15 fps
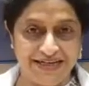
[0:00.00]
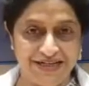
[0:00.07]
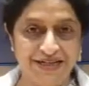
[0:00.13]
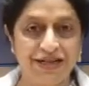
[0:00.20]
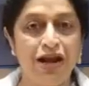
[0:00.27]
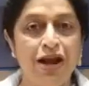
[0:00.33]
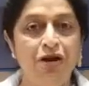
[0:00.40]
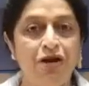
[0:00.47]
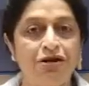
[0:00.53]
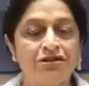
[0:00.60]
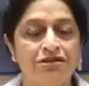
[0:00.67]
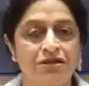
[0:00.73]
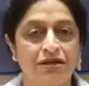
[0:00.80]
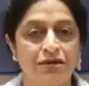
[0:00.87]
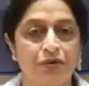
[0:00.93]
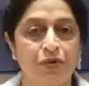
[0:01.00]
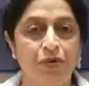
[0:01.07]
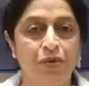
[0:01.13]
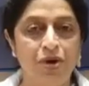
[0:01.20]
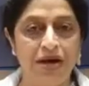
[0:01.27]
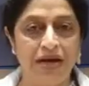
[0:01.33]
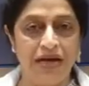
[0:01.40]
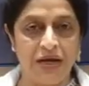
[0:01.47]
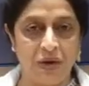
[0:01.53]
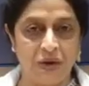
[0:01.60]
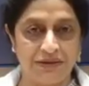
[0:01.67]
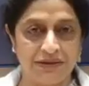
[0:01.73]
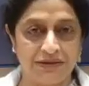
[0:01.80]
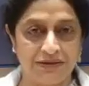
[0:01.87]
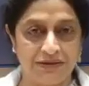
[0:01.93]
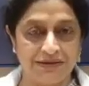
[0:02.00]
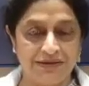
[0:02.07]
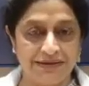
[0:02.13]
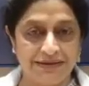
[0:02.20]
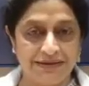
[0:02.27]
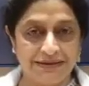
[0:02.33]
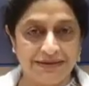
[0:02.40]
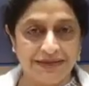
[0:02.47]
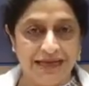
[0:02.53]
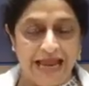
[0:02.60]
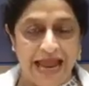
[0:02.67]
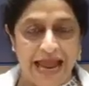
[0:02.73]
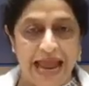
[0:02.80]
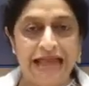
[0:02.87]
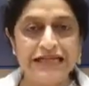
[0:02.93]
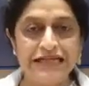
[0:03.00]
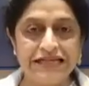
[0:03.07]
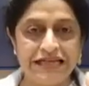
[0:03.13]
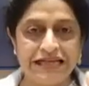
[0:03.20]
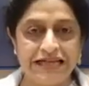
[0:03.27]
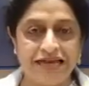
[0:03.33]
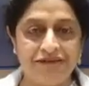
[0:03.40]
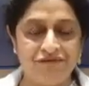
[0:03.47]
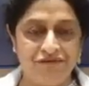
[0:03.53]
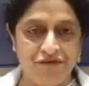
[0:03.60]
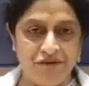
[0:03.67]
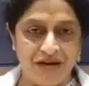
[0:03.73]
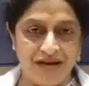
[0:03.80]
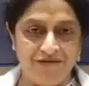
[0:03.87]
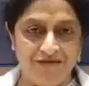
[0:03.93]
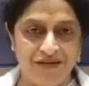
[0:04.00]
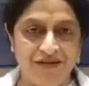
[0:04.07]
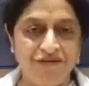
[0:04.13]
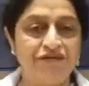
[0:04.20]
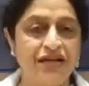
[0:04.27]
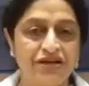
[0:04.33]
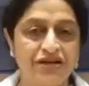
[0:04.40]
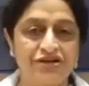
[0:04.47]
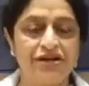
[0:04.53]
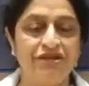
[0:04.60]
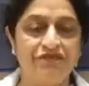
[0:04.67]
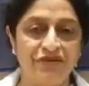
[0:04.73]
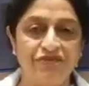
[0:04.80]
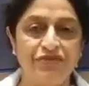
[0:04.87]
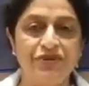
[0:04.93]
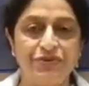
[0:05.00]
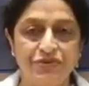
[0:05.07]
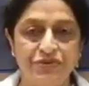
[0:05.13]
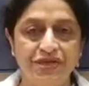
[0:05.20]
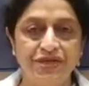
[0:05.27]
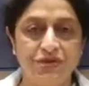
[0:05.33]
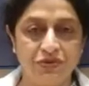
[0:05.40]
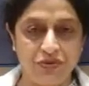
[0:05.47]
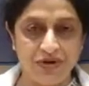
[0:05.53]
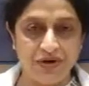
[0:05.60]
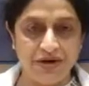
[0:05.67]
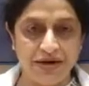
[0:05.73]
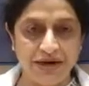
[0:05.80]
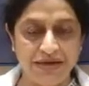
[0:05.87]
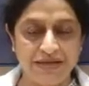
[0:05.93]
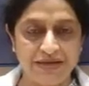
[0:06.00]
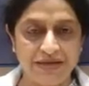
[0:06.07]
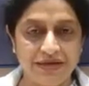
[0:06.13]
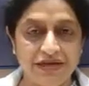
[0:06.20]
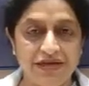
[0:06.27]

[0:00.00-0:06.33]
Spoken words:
She had lost her only daughter and she came for IVF. Naturally, we were using donor eggs.